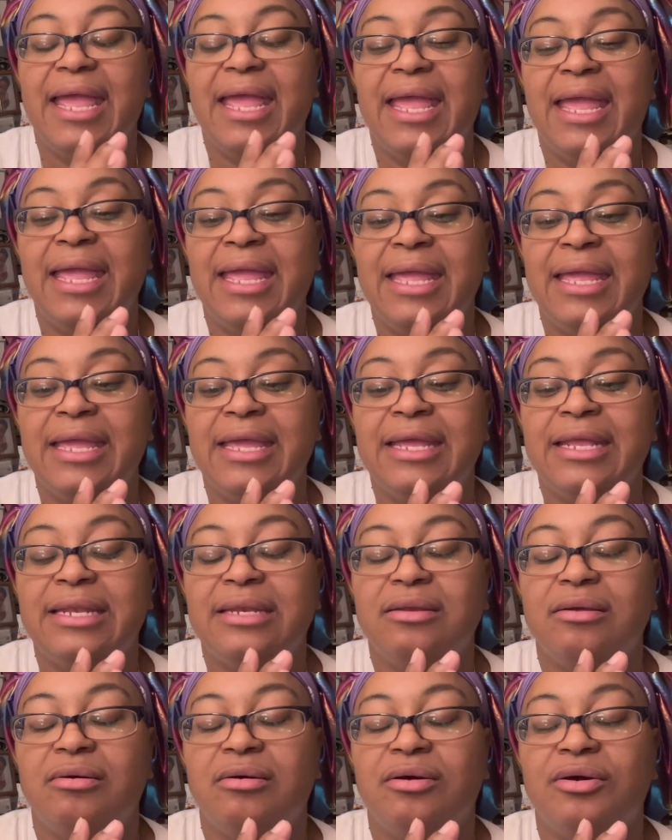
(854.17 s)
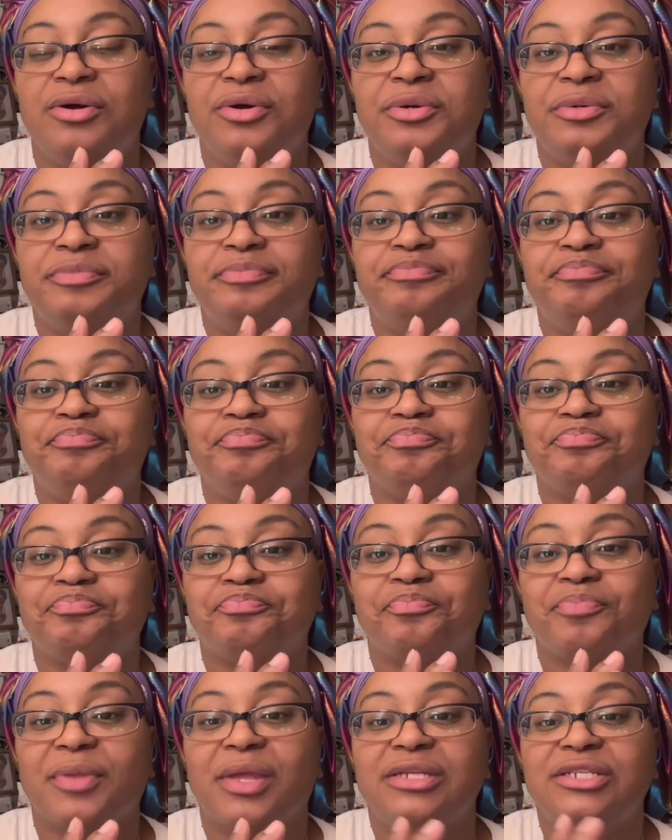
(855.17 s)
and um,
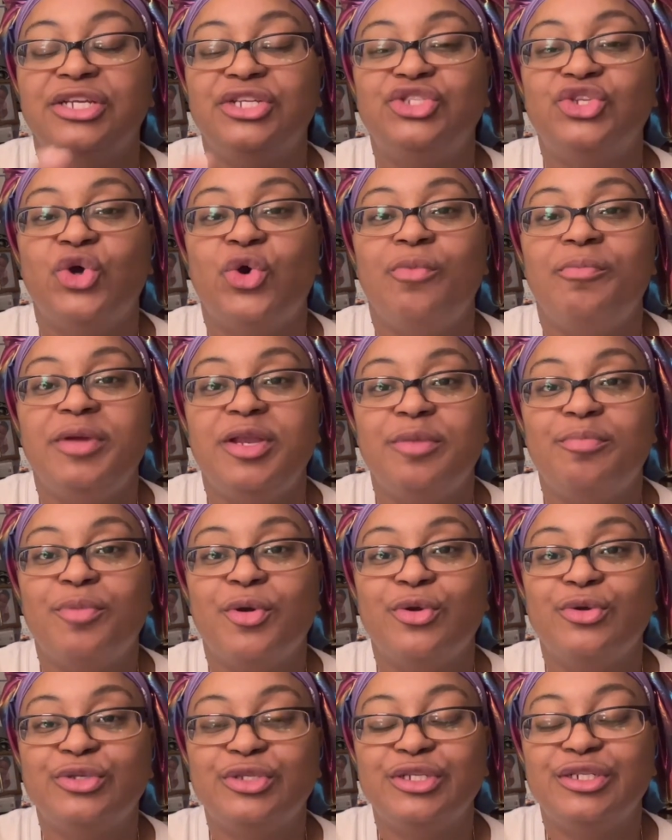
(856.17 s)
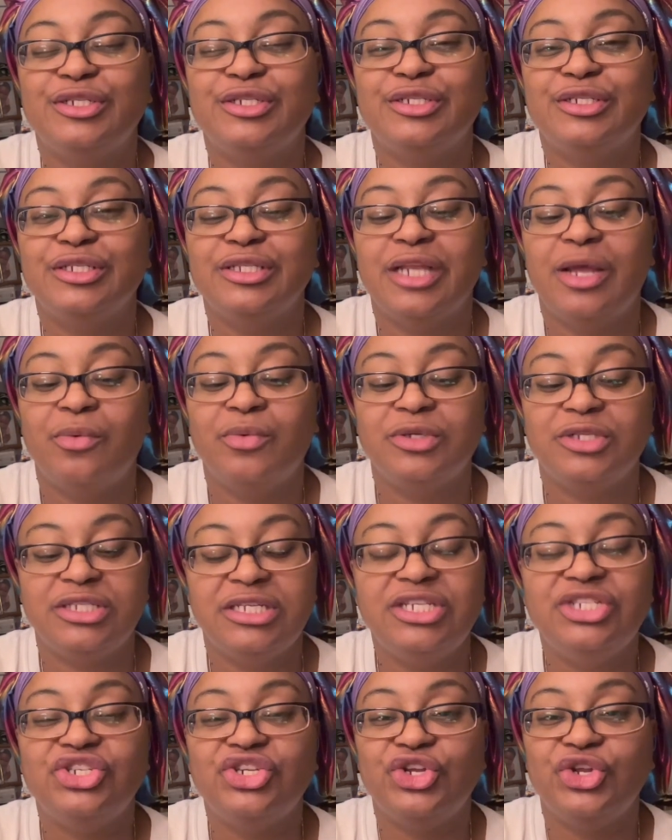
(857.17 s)
they told me the person that was
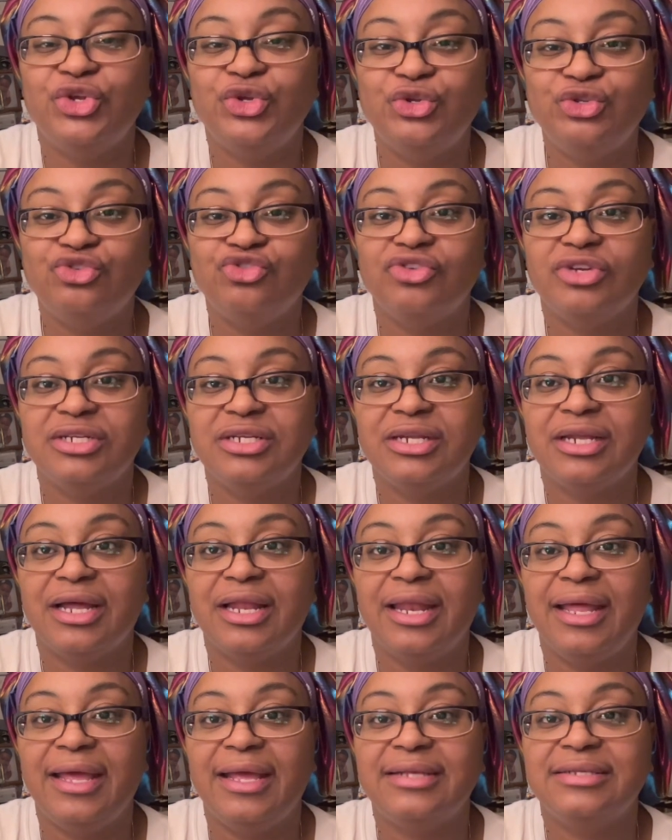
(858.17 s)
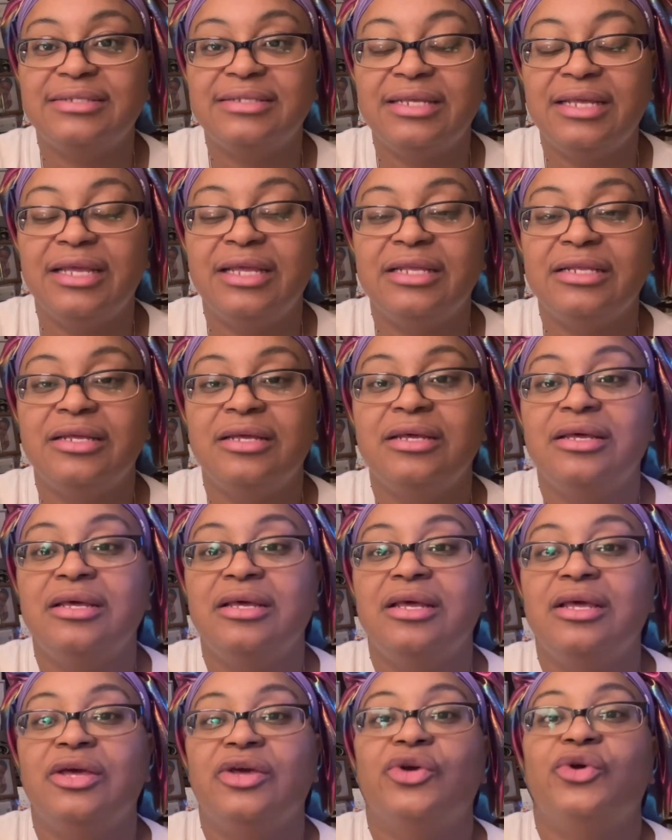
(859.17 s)
teaching the nutrition class said,
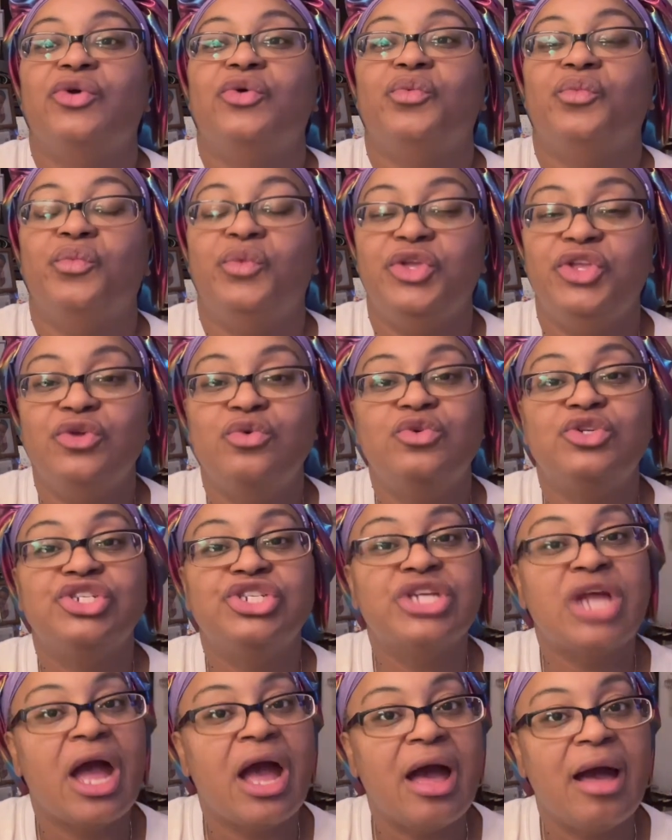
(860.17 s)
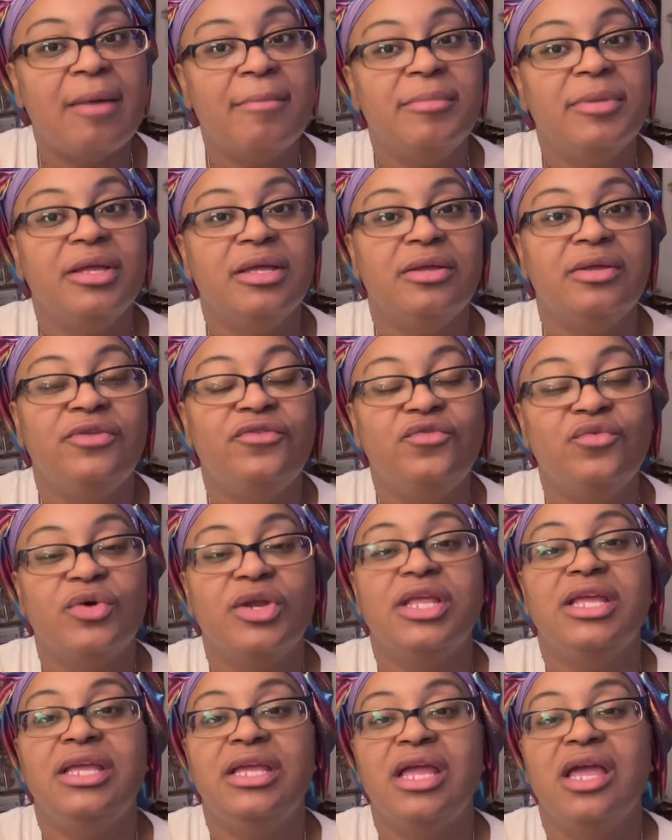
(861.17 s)
when you shop, you
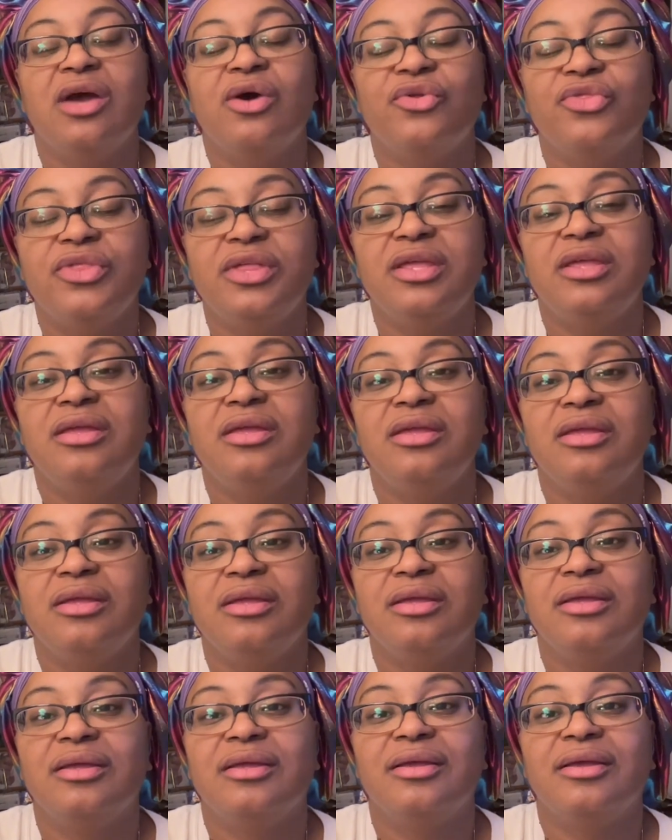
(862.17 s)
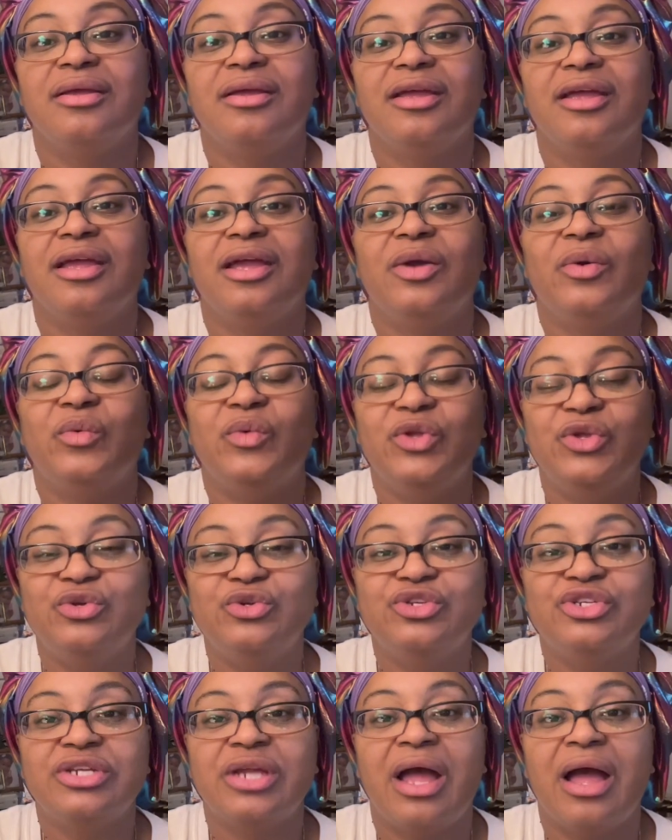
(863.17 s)
want to eat healthy, when you
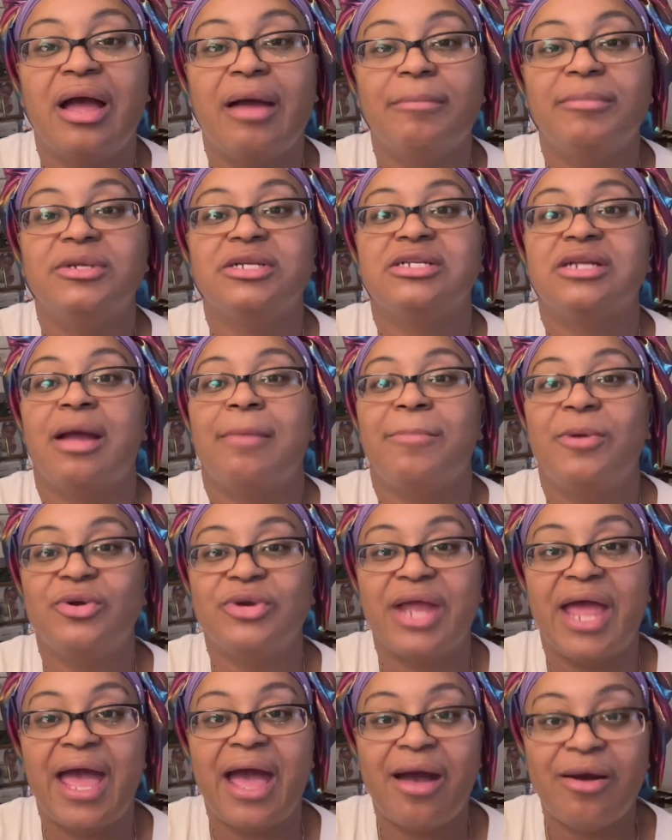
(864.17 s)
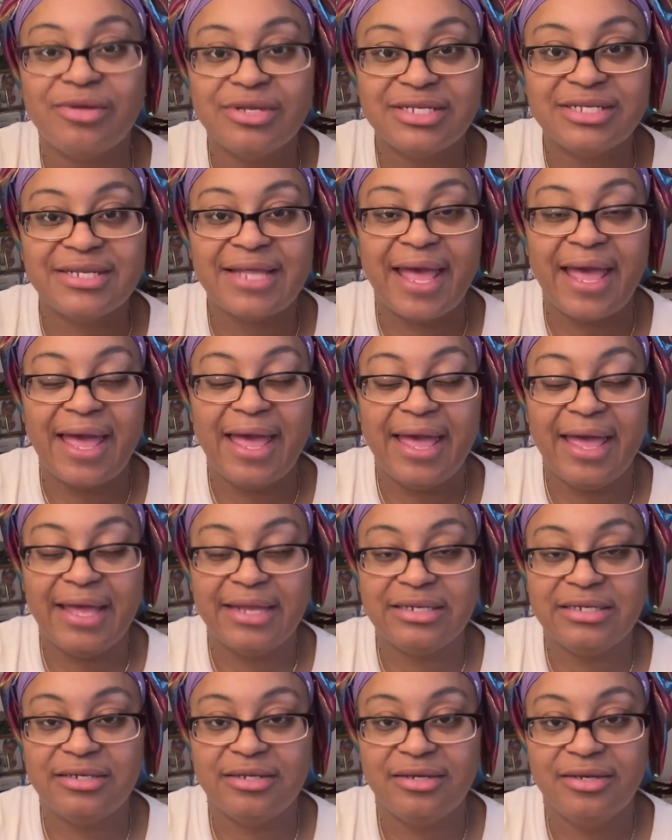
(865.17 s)
shop, shop on the outside
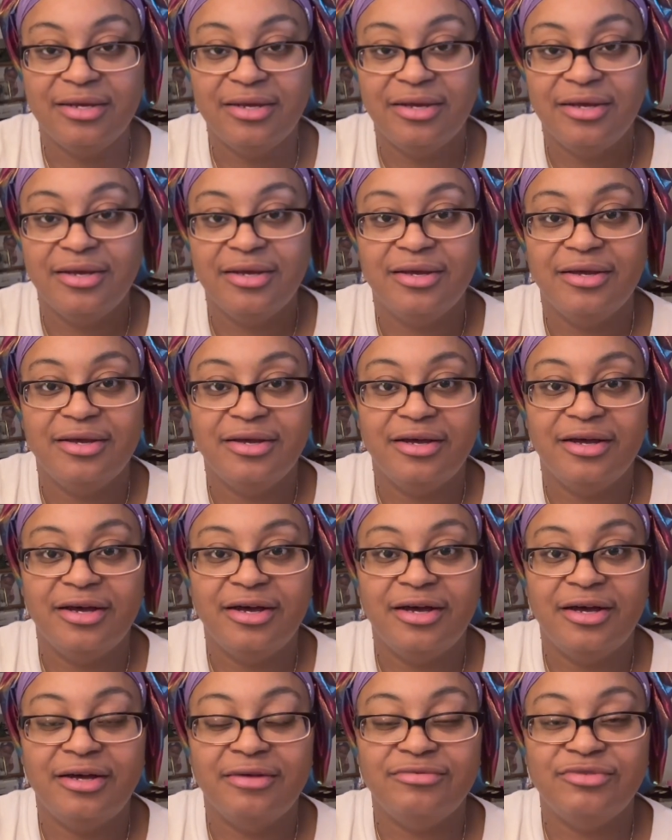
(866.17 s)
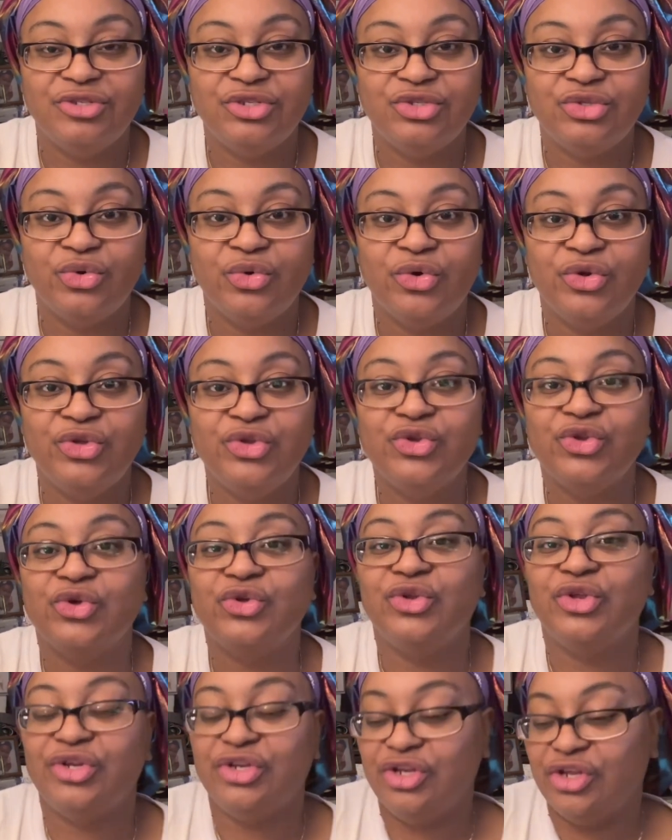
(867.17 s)
of the store, you know,
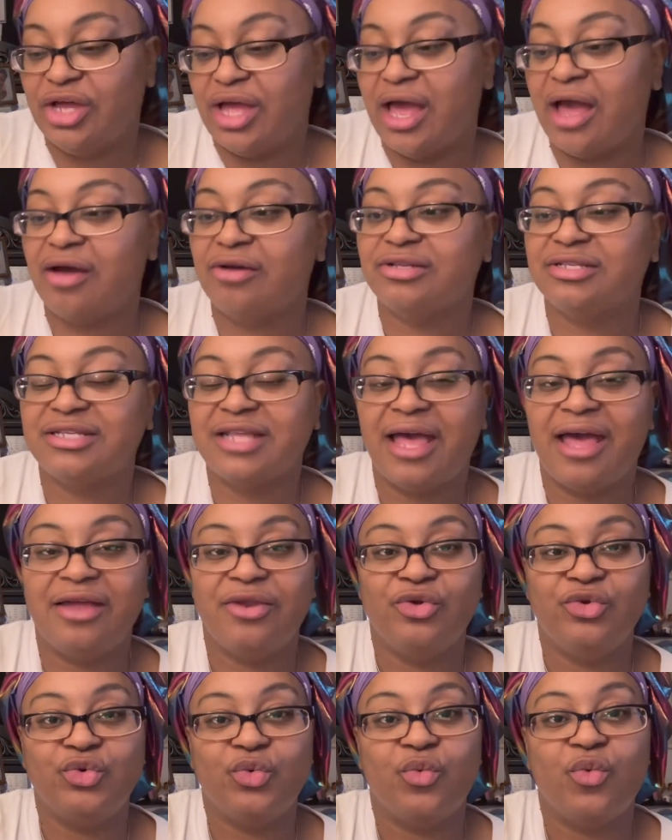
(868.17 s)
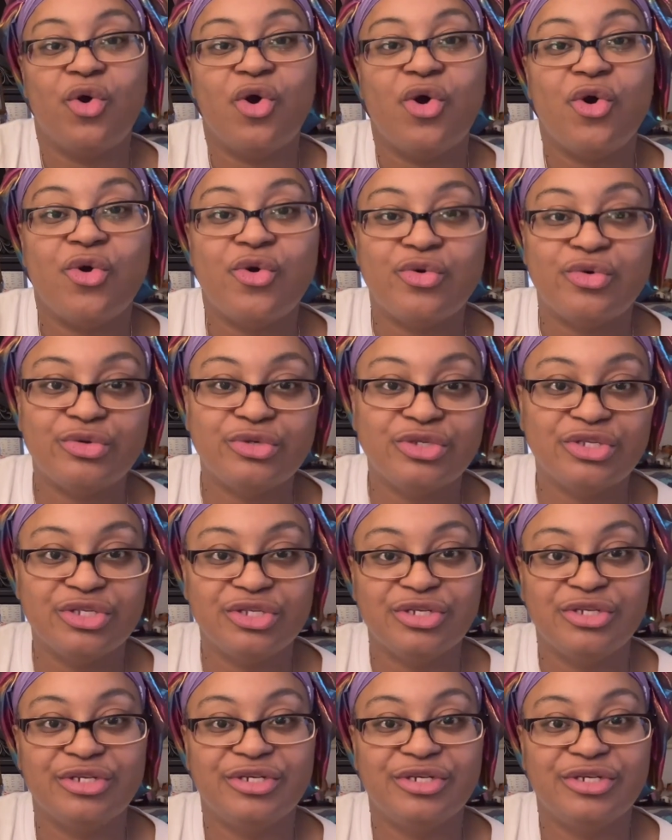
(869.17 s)
the, the outside on the walls.